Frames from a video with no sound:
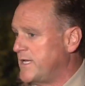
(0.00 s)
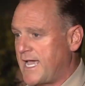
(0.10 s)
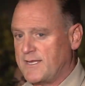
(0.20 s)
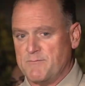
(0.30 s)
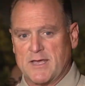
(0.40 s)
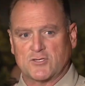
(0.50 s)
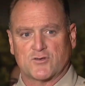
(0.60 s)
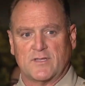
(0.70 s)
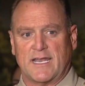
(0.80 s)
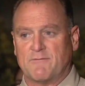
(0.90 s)
We had to make
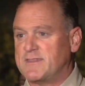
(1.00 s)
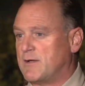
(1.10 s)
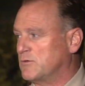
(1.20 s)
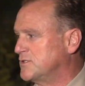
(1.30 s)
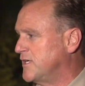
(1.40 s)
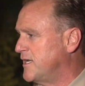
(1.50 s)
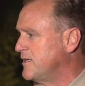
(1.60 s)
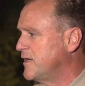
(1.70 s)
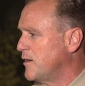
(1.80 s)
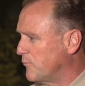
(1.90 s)
sure that everything was
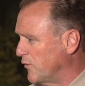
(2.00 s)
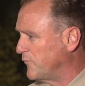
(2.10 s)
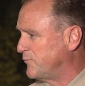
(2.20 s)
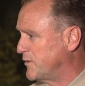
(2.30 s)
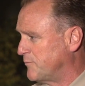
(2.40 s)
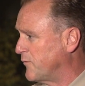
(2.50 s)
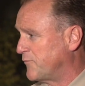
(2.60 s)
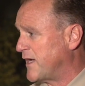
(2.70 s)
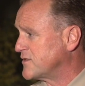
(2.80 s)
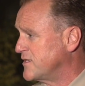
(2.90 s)
done to
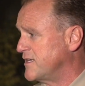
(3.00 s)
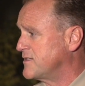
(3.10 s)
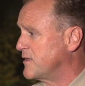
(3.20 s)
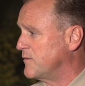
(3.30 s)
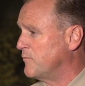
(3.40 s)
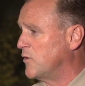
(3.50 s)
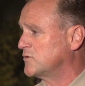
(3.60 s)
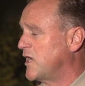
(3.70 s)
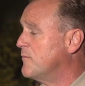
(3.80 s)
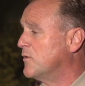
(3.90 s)
perfection and to
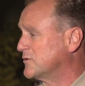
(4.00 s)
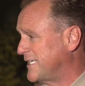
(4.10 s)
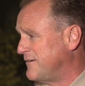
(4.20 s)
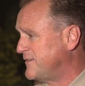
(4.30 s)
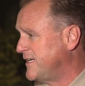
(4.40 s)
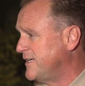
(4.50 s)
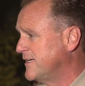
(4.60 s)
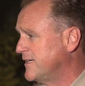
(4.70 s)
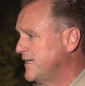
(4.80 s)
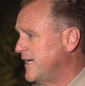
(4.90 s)
the utmost safety.
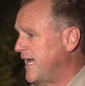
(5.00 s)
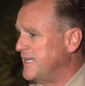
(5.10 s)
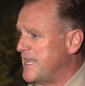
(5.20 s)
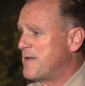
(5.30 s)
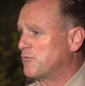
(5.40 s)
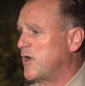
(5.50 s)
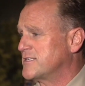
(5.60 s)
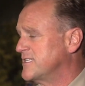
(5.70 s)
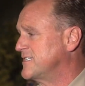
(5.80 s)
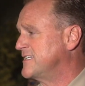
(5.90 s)
And in that
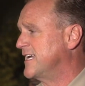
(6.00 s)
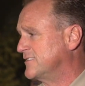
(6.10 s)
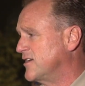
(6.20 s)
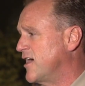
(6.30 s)
process, it takes